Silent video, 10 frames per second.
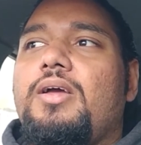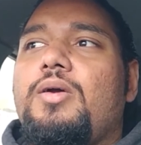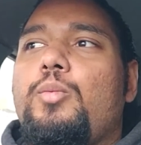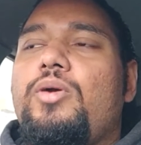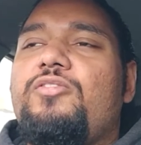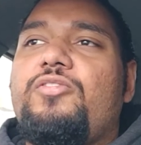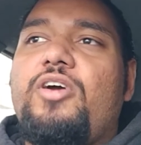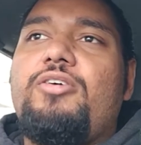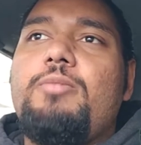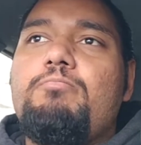with
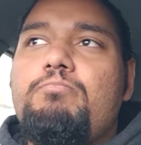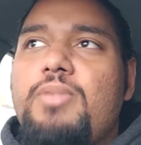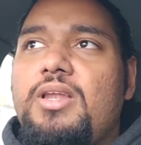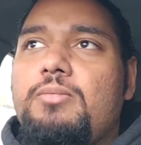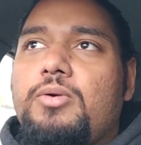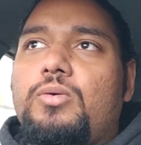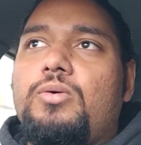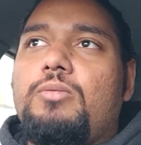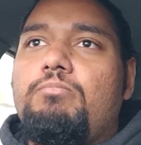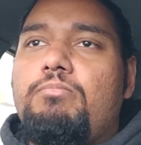very
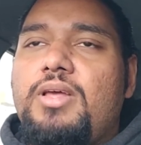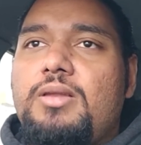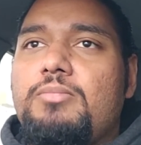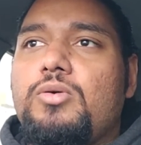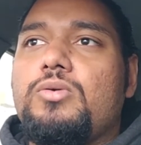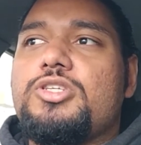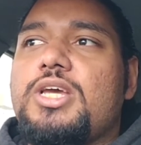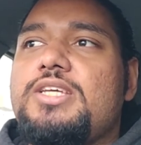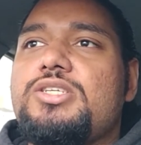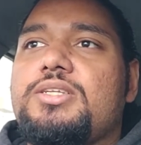minimal
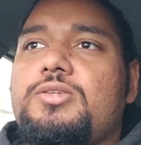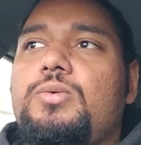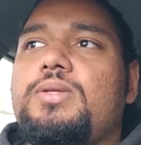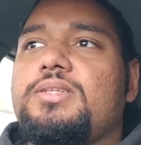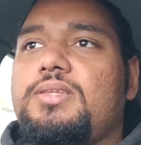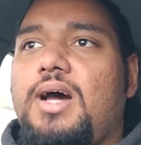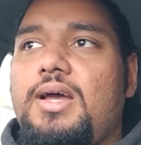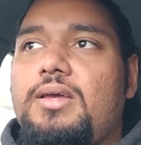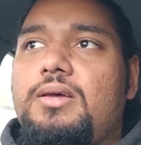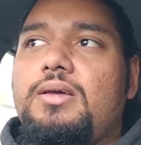changes to his
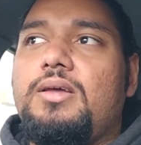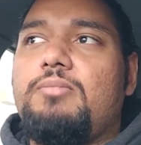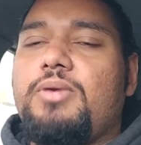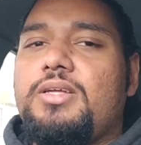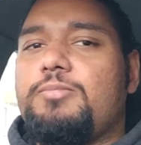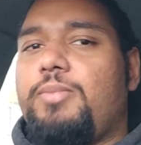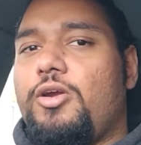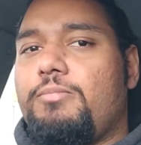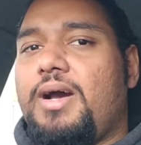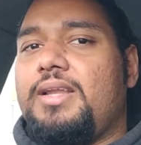diet, because
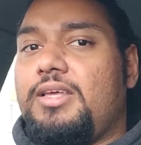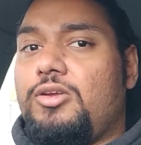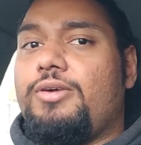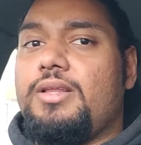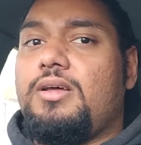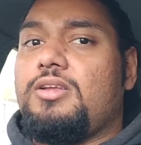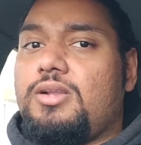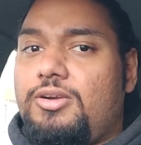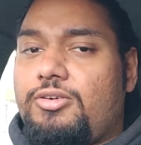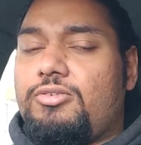bear in mind, he had already done
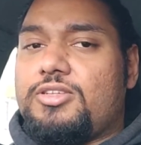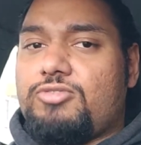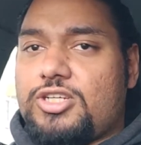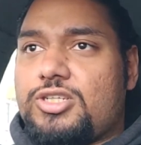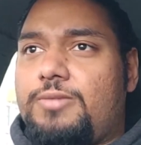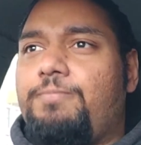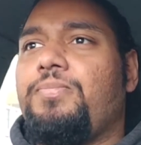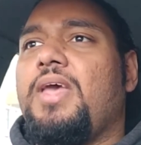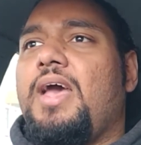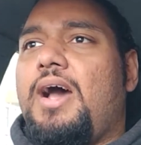caloric restriction
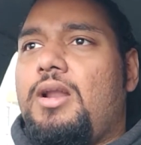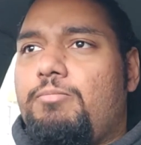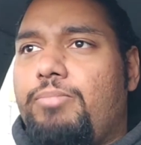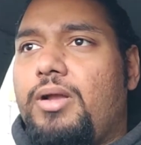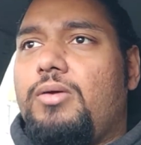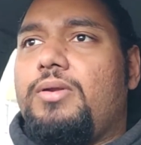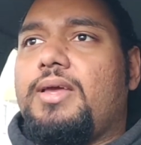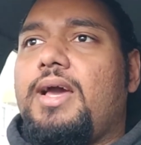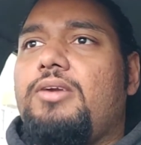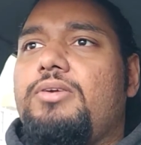and a buttload
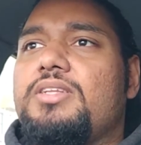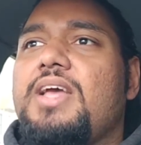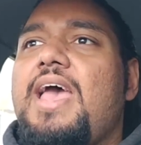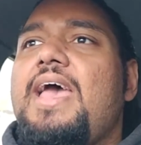of calories.